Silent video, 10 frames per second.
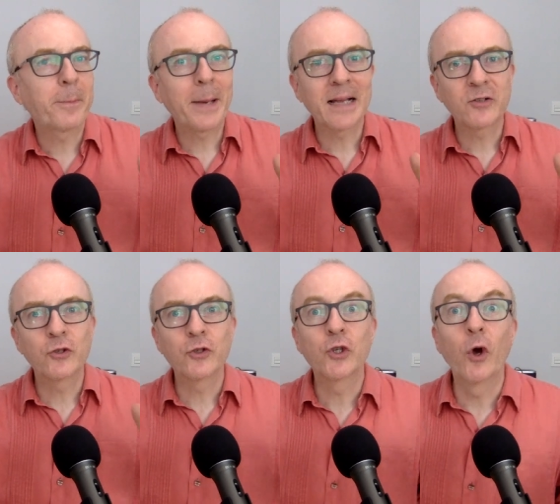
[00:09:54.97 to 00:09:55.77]

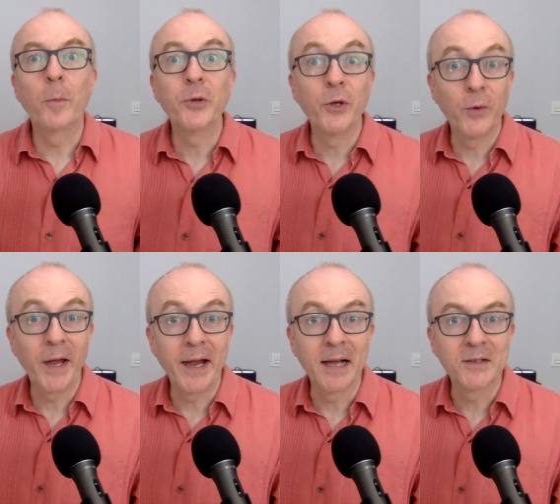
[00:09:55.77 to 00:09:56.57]
past job you
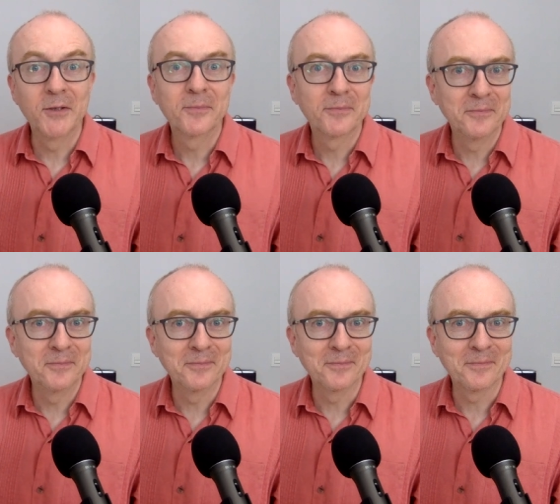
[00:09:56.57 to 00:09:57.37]
had.
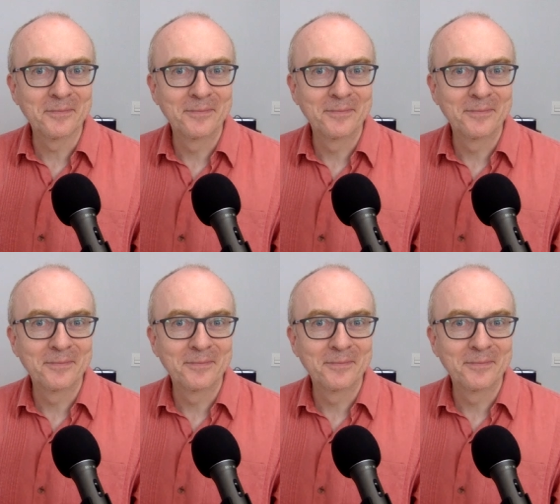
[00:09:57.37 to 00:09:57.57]
Hmm.